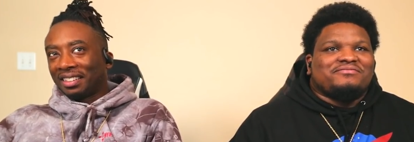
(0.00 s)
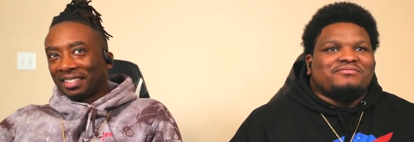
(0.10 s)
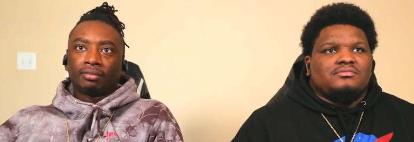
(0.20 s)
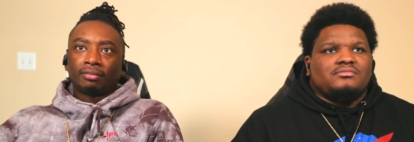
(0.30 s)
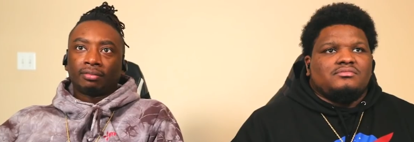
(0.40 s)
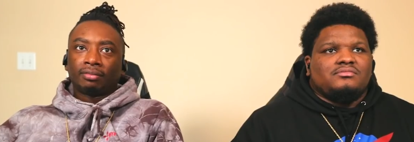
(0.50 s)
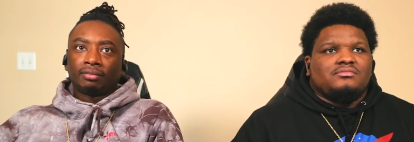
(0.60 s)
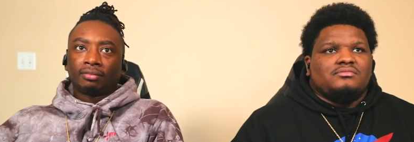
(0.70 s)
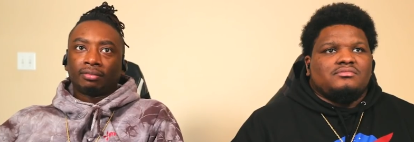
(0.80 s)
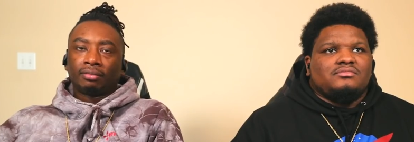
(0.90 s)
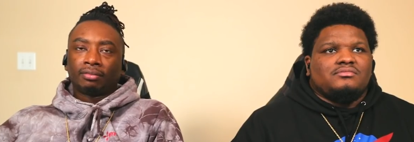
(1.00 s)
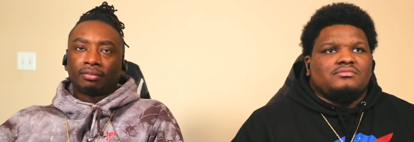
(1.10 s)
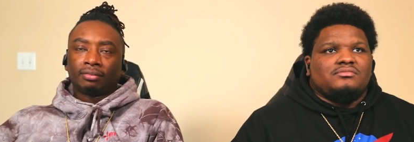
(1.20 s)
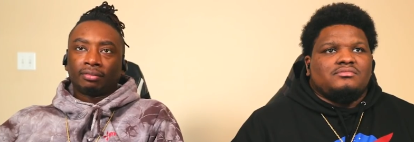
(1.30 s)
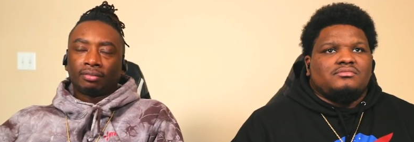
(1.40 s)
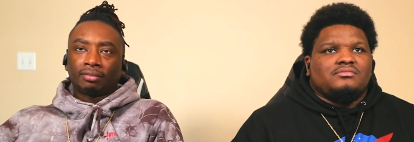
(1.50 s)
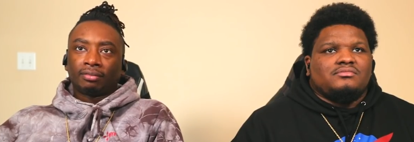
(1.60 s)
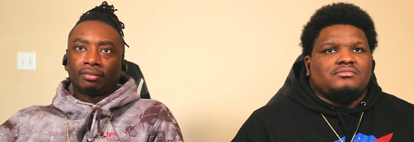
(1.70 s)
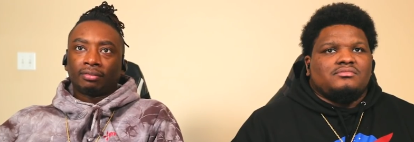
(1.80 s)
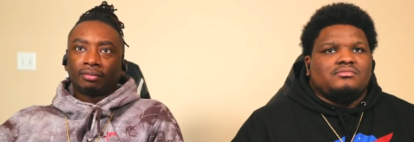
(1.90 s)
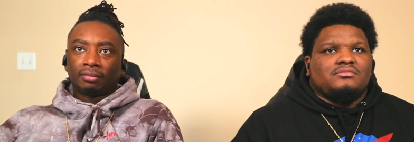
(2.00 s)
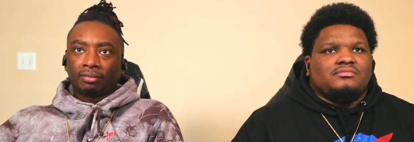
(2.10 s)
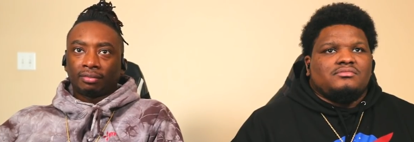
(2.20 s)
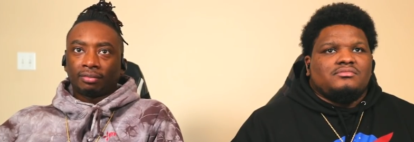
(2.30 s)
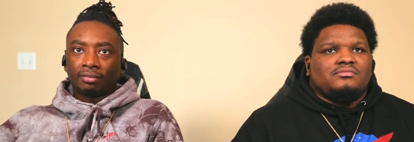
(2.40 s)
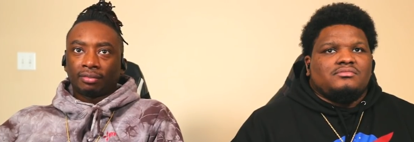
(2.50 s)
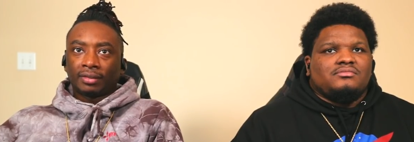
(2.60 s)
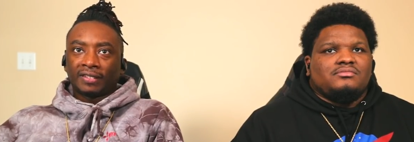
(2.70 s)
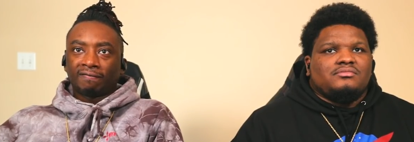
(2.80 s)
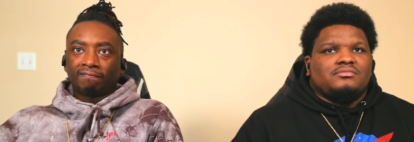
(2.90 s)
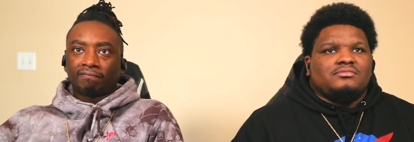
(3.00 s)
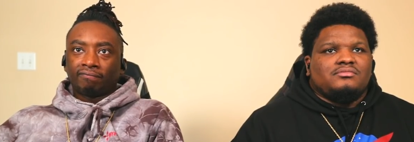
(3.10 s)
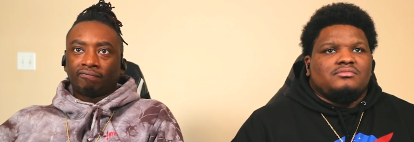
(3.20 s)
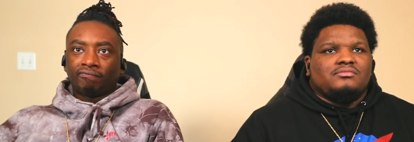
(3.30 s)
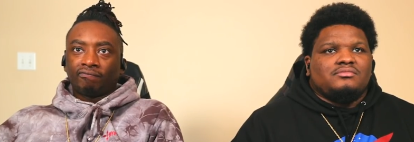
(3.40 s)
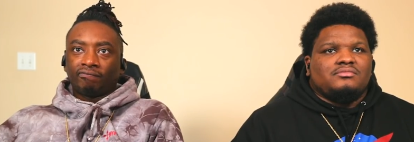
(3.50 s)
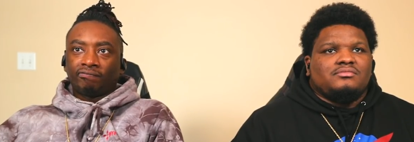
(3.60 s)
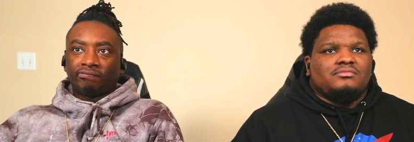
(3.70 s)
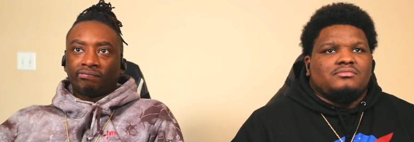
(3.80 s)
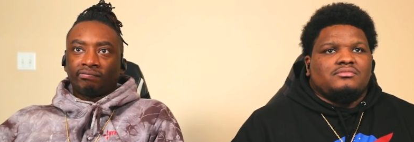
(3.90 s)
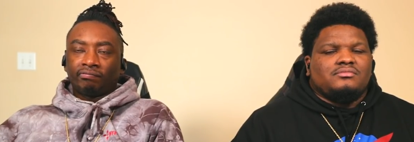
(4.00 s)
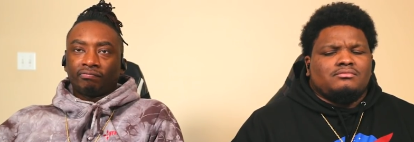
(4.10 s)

Nobody speaks.